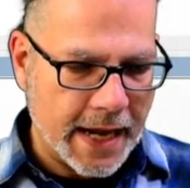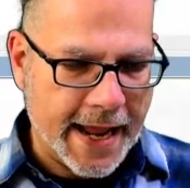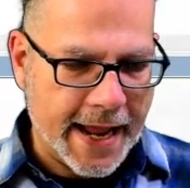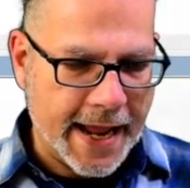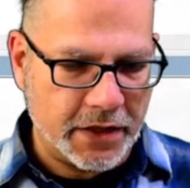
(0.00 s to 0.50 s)

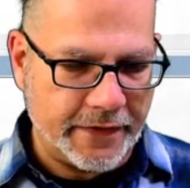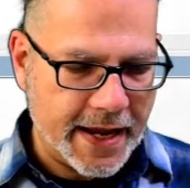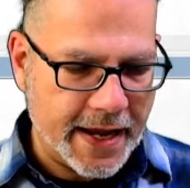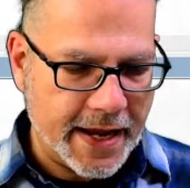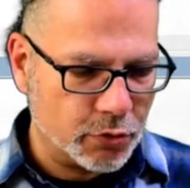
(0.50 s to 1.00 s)

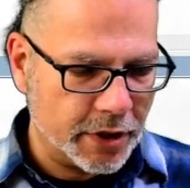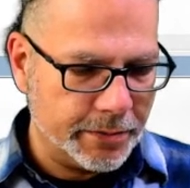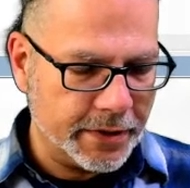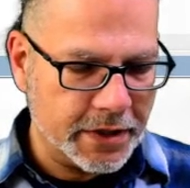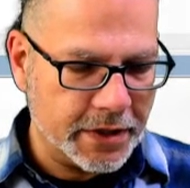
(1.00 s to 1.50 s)
activate
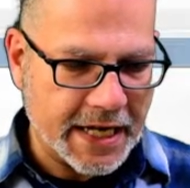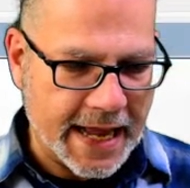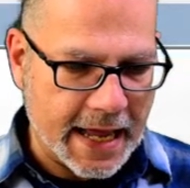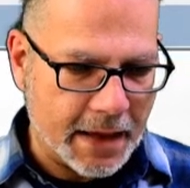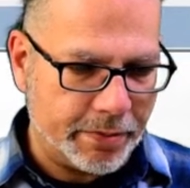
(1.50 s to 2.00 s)
ribbon
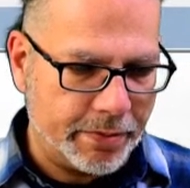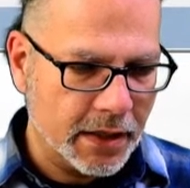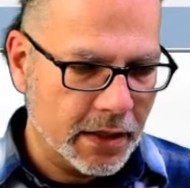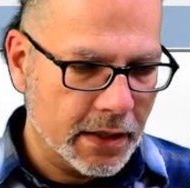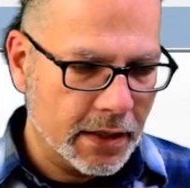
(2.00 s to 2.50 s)
tab
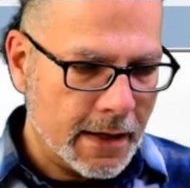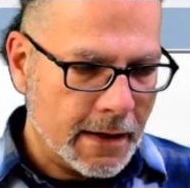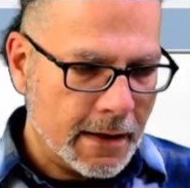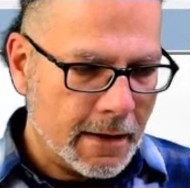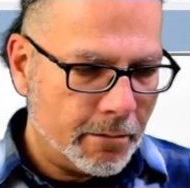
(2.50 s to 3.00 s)

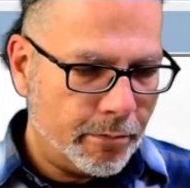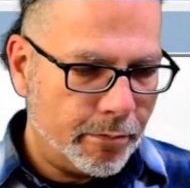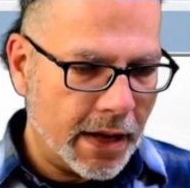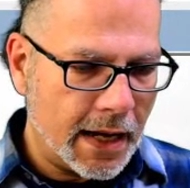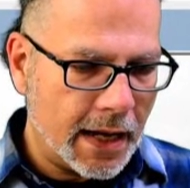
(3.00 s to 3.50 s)

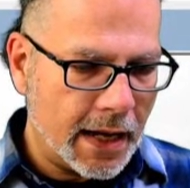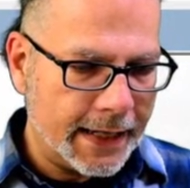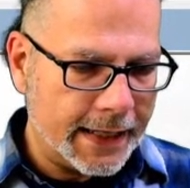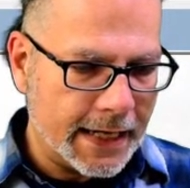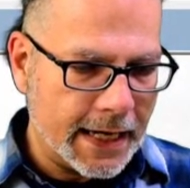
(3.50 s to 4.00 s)

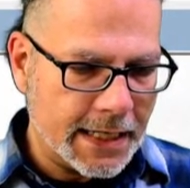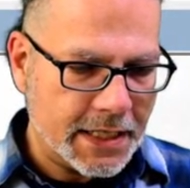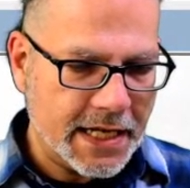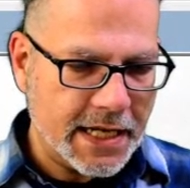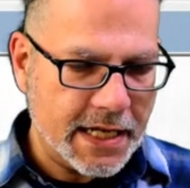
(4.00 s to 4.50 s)
by
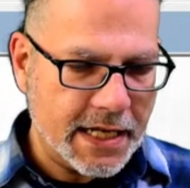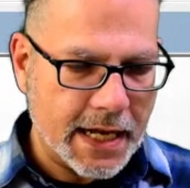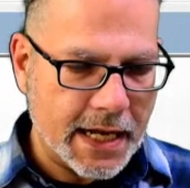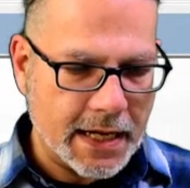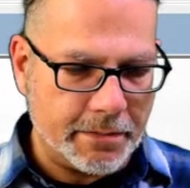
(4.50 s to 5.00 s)
ID,
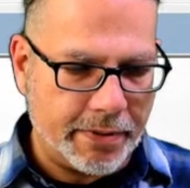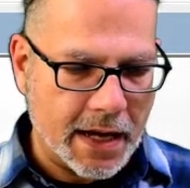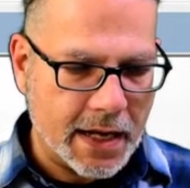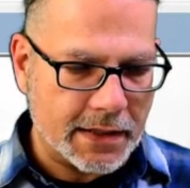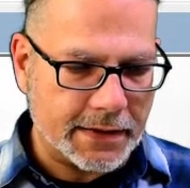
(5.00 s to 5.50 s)
and I
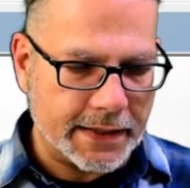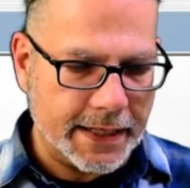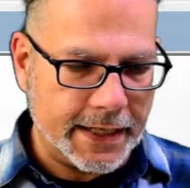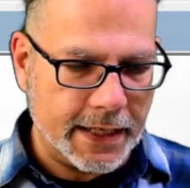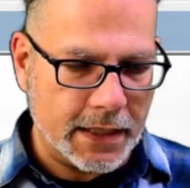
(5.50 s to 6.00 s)
pass
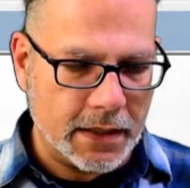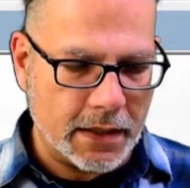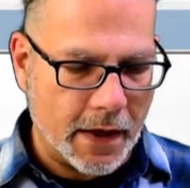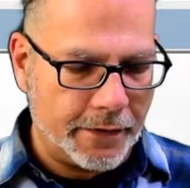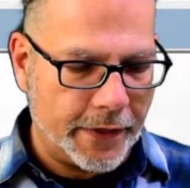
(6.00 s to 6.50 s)

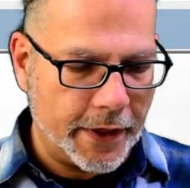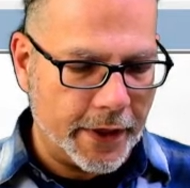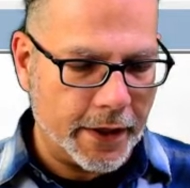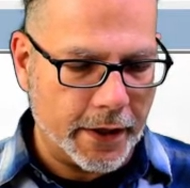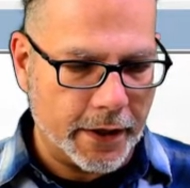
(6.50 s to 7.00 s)
in
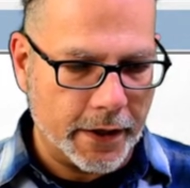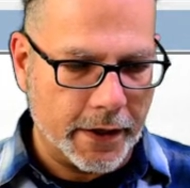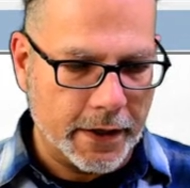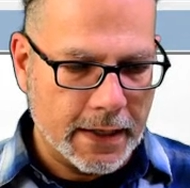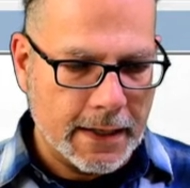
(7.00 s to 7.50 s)

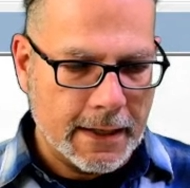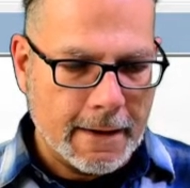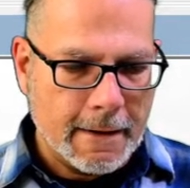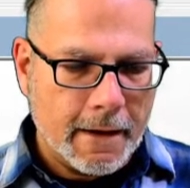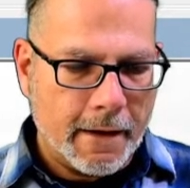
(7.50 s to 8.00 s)

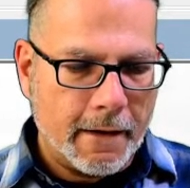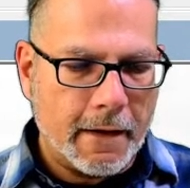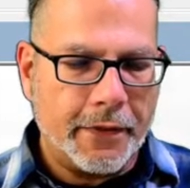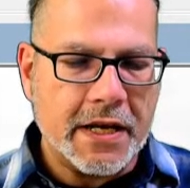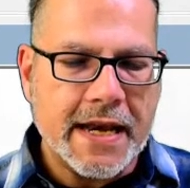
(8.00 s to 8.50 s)

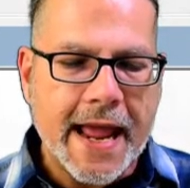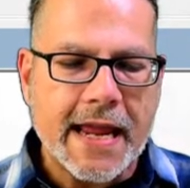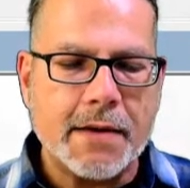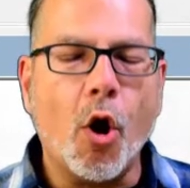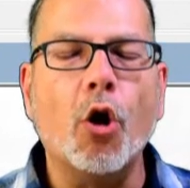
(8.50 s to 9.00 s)
the
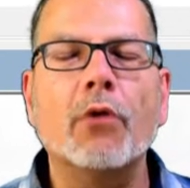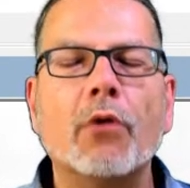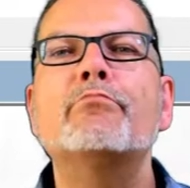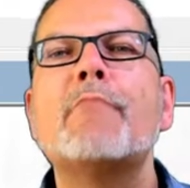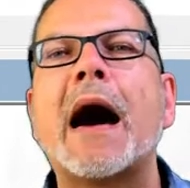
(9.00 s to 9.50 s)
name
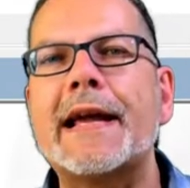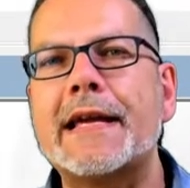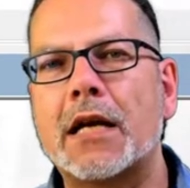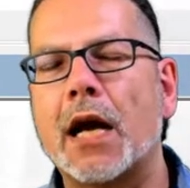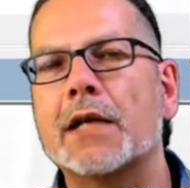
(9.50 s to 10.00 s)
of
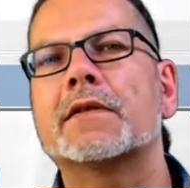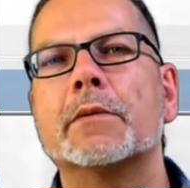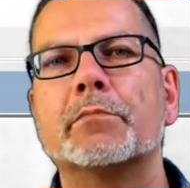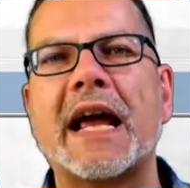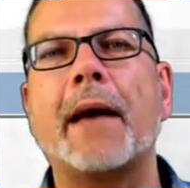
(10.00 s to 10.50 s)
my
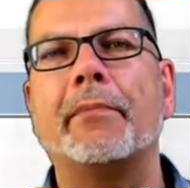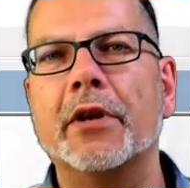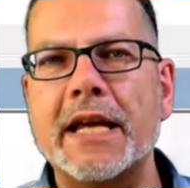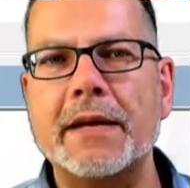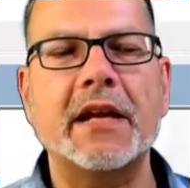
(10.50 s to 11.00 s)
custom tab, the
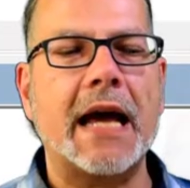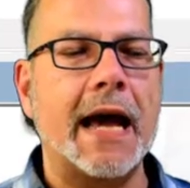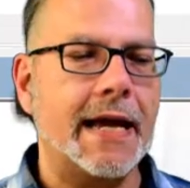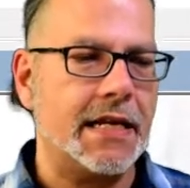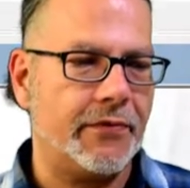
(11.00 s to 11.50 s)
name that
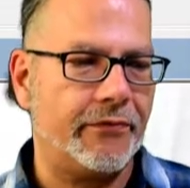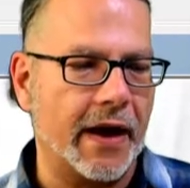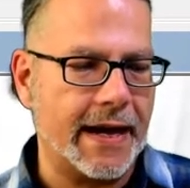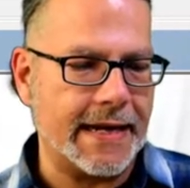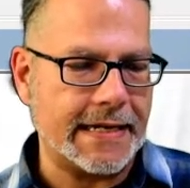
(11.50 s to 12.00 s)
I
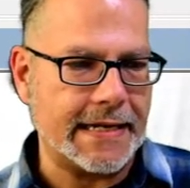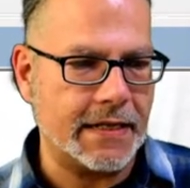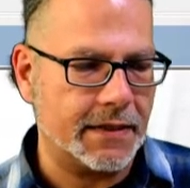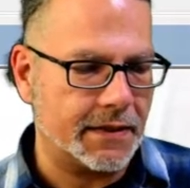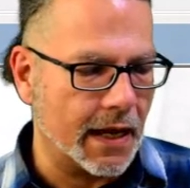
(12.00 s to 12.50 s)
defined
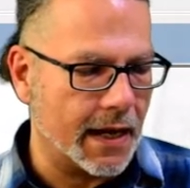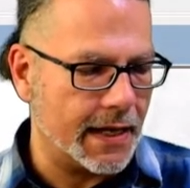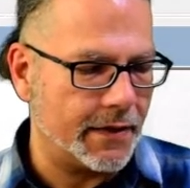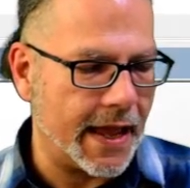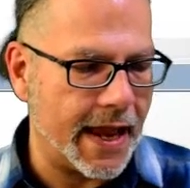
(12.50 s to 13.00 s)

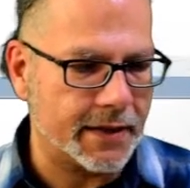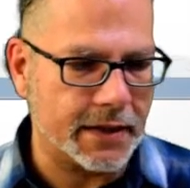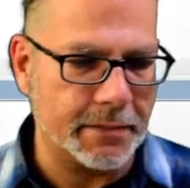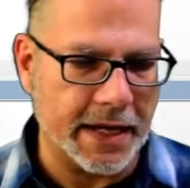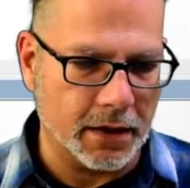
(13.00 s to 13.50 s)
inside the
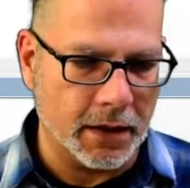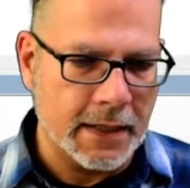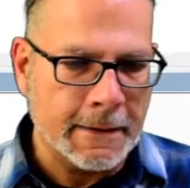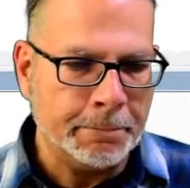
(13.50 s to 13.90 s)
XML.